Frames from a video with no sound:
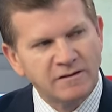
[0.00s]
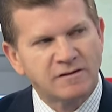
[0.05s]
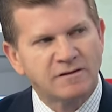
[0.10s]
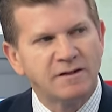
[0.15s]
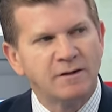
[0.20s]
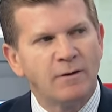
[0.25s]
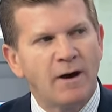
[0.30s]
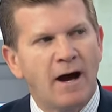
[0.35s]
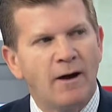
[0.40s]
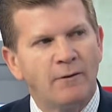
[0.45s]

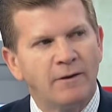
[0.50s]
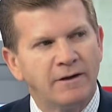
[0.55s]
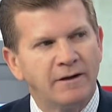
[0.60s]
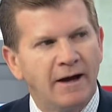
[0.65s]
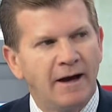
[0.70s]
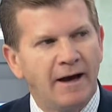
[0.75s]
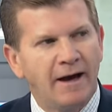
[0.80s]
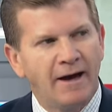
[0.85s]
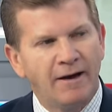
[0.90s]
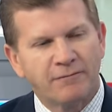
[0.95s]
wait and see
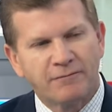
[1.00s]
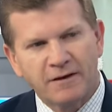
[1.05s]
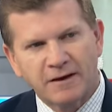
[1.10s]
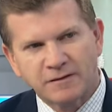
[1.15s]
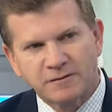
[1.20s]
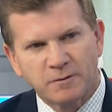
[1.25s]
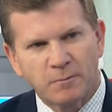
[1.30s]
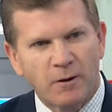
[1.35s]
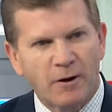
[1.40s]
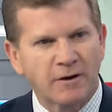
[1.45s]
how it
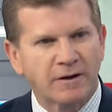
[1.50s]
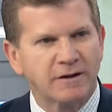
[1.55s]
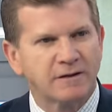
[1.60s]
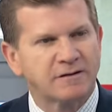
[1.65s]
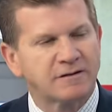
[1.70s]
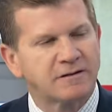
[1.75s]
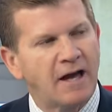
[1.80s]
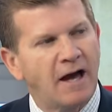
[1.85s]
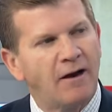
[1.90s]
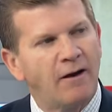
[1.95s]
uh, affects
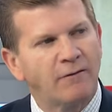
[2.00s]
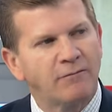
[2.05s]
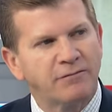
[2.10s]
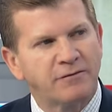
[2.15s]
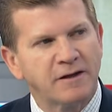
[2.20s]
the markets,